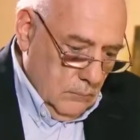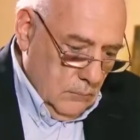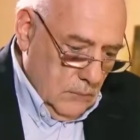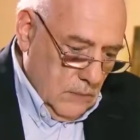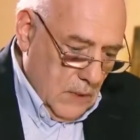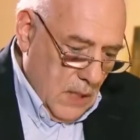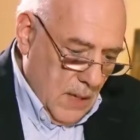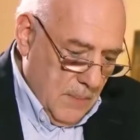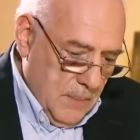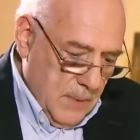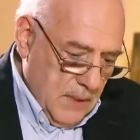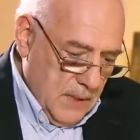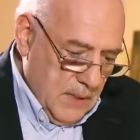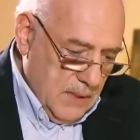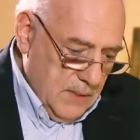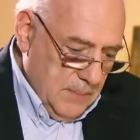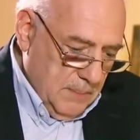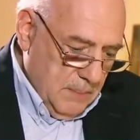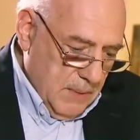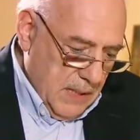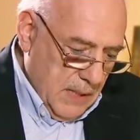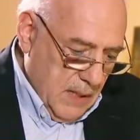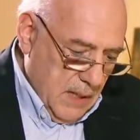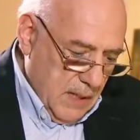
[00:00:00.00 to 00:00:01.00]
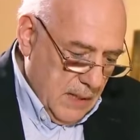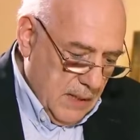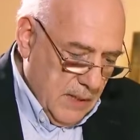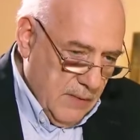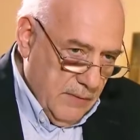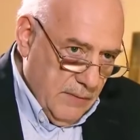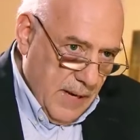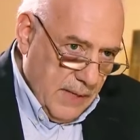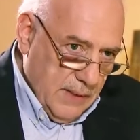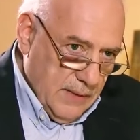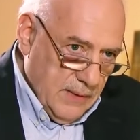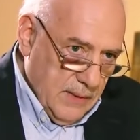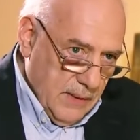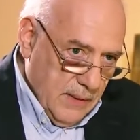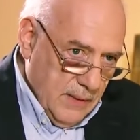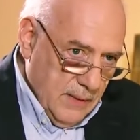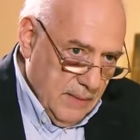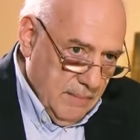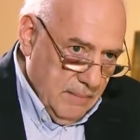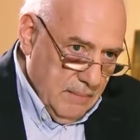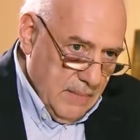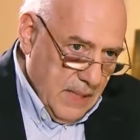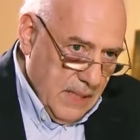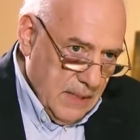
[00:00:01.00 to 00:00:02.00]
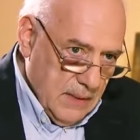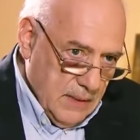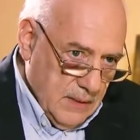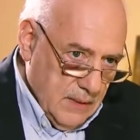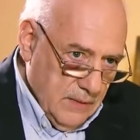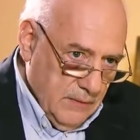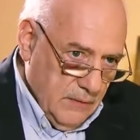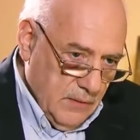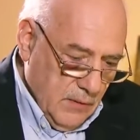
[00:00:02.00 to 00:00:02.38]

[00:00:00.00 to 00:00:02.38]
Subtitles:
Yeah, but he's begun correcting the massive